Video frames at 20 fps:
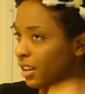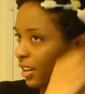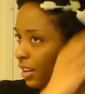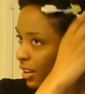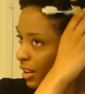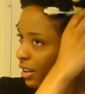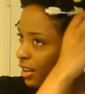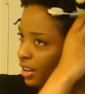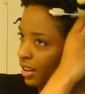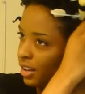
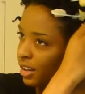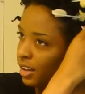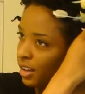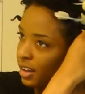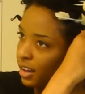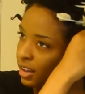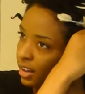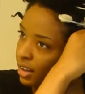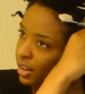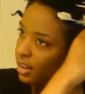
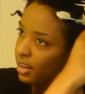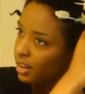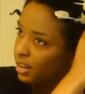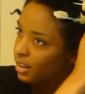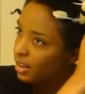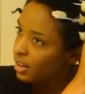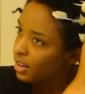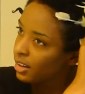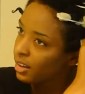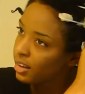
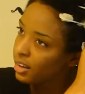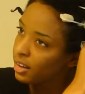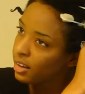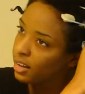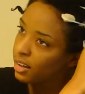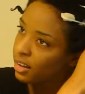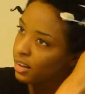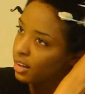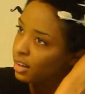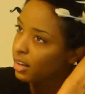
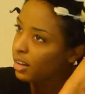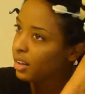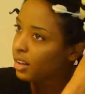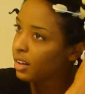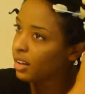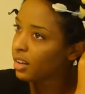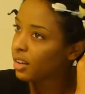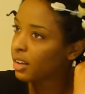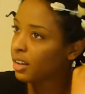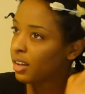
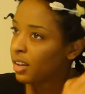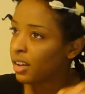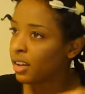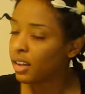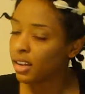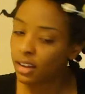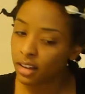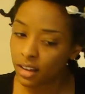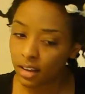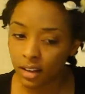
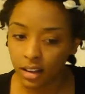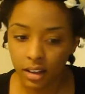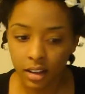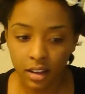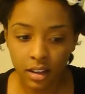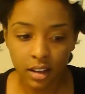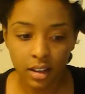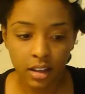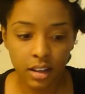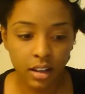
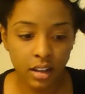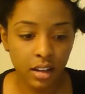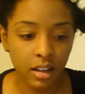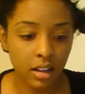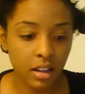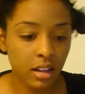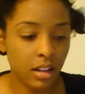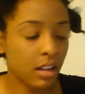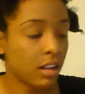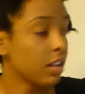
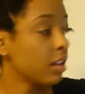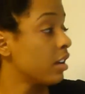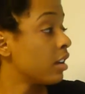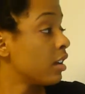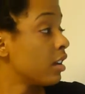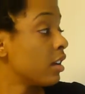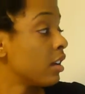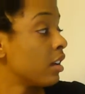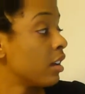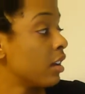
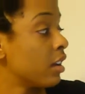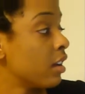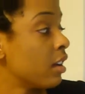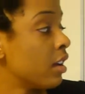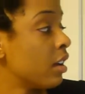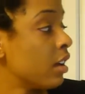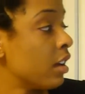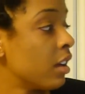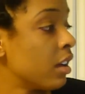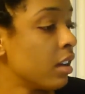
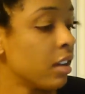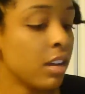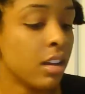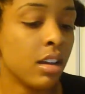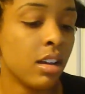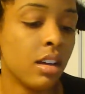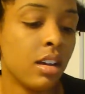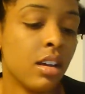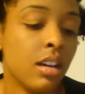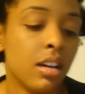
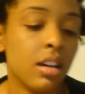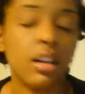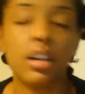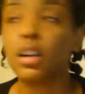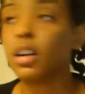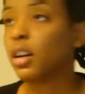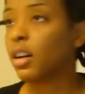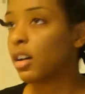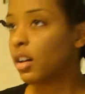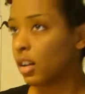
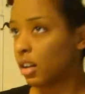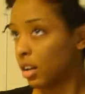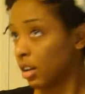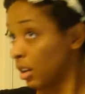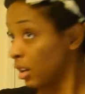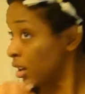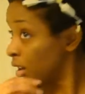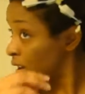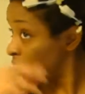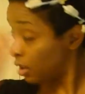
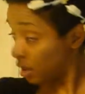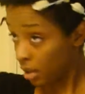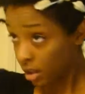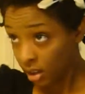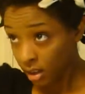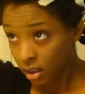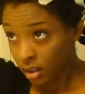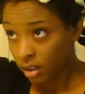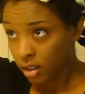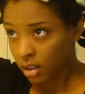
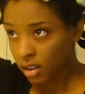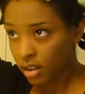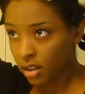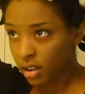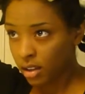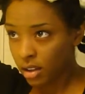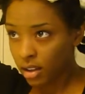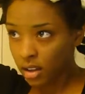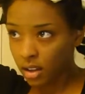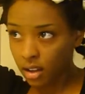
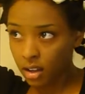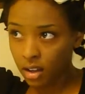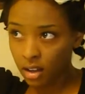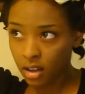Nobody speaks.